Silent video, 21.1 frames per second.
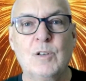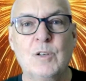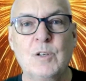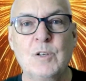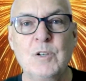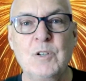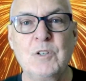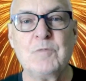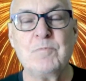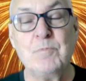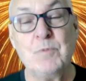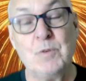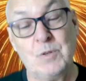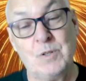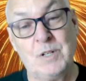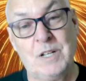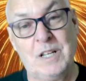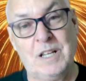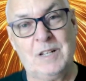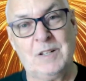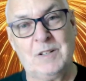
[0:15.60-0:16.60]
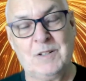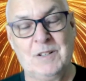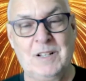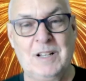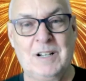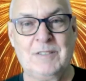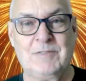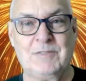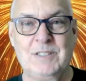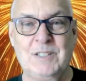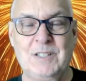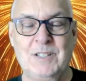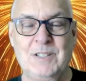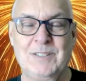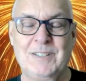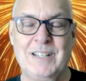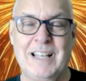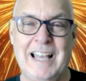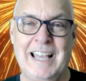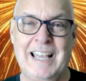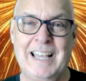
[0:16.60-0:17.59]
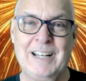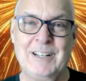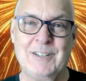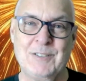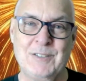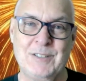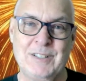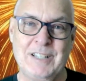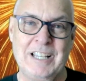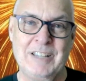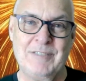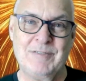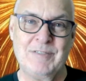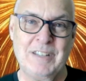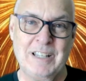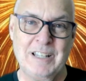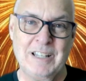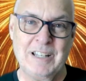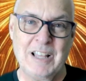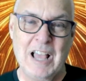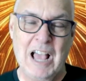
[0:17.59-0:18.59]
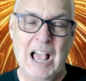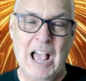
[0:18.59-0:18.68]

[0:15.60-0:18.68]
Good morning, good afternoon, and good evening,